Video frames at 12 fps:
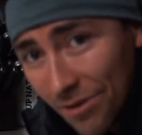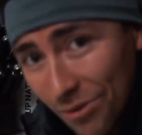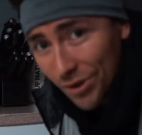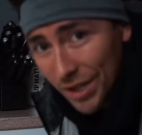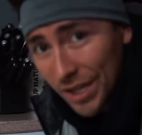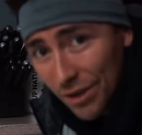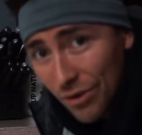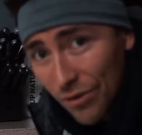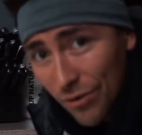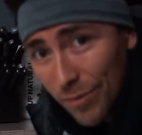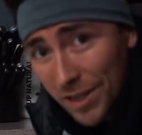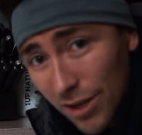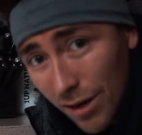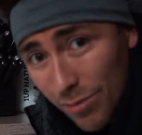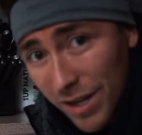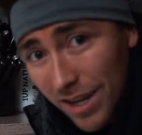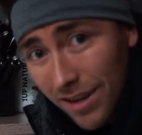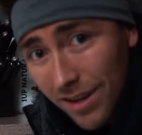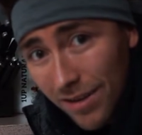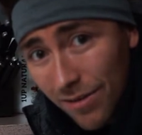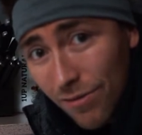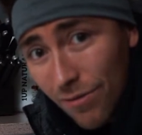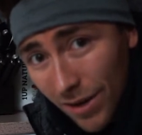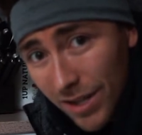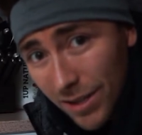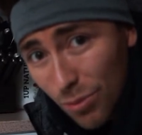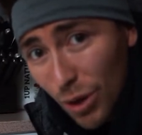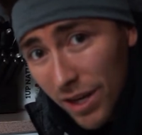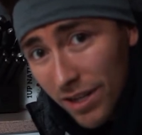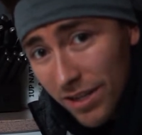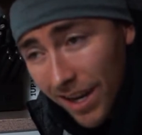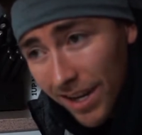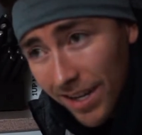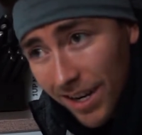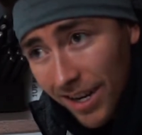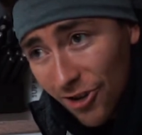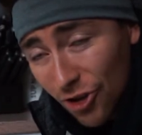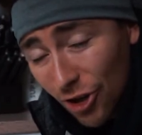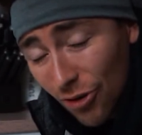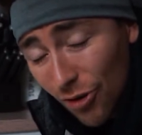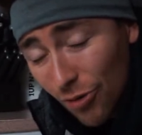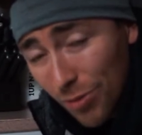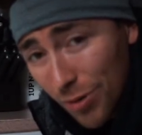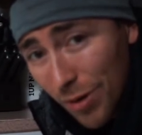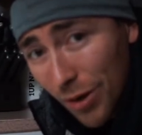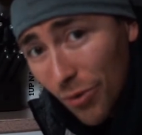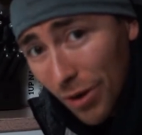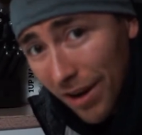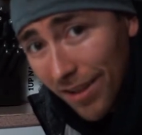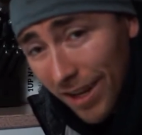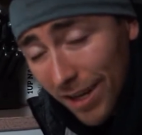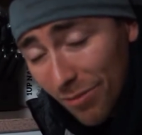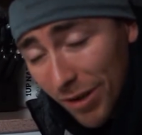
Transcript: we're gonna go over my top 10 fitness brands and share a little bit about why I like